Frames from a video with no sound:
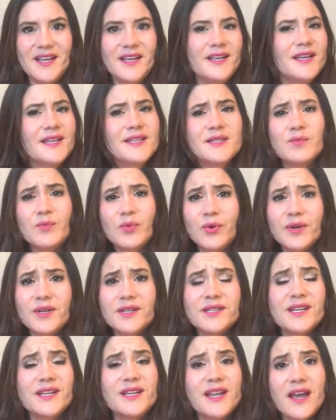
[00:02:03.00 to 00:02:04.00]
it's important
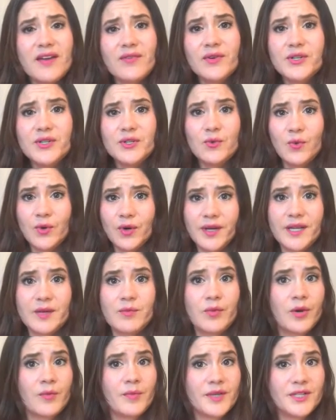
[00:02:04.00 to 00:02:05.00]
to never do work in
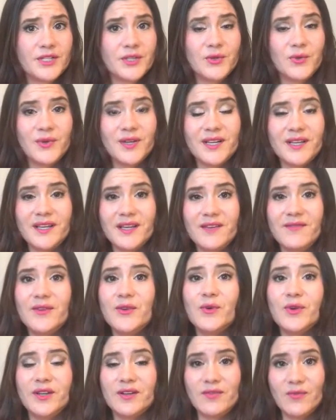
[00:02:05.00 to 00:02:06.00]
perpetuity if you
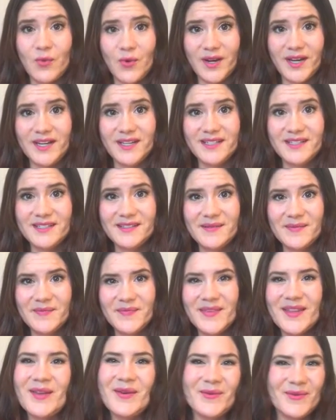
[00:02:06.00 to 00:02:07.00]
can avoid it.
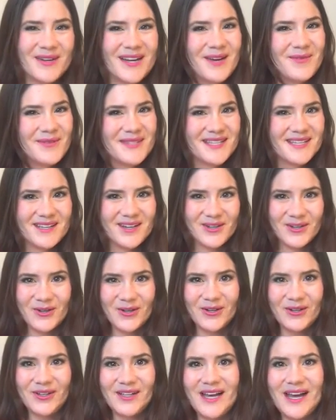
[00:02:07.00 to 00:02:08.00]
When I was a young
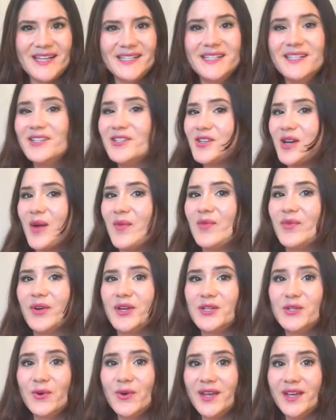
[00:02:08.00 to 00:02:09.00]
girl, I did a job for a
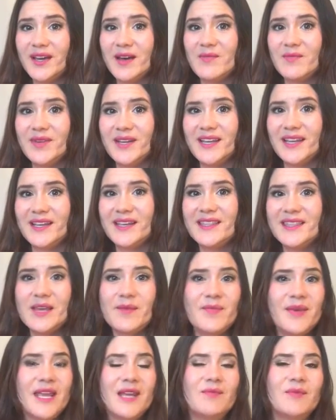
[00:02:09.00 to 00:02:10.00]
toy company that
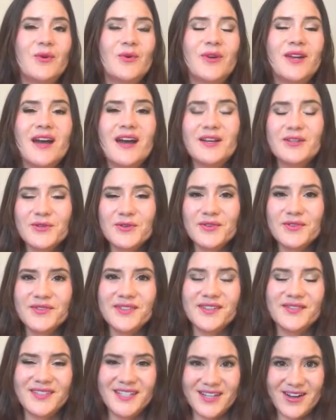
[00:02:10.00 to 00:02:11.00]
paid me
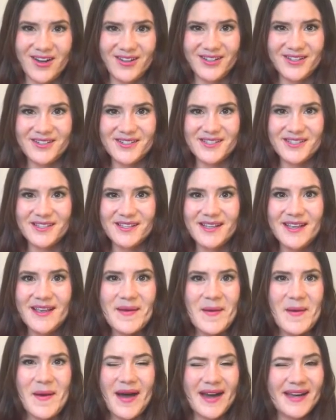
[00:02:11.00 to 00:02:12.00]
$150.
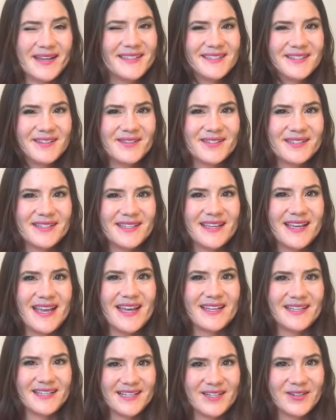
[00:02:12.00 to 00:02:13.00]
I still see
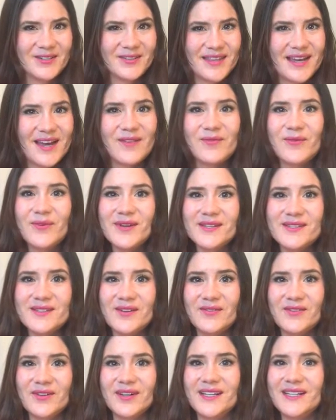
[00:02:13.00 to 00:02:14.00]
and hear that
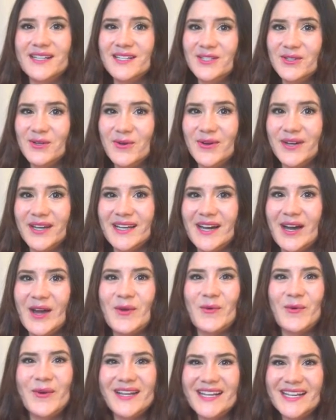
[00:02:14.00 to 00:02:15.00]
voiceover in a toy
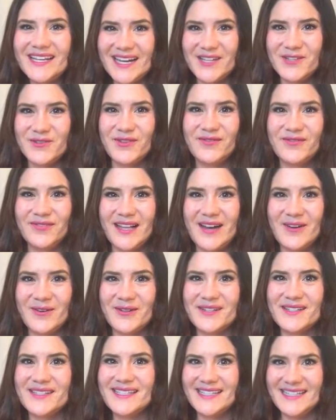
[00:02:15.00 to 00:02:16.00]
on
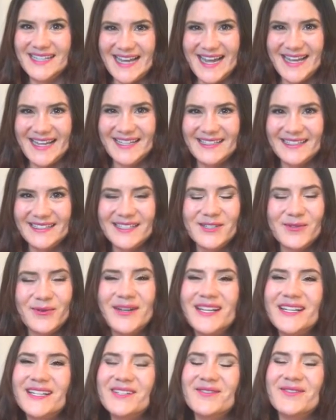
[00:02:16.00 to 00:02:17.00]
1-800-Flowers today,
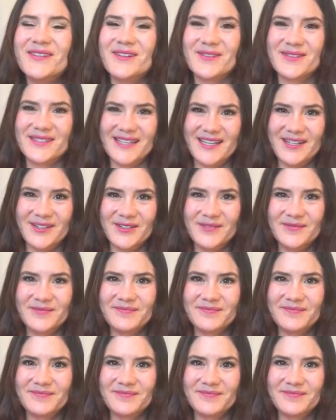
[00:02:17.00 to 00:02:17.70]
22 years later.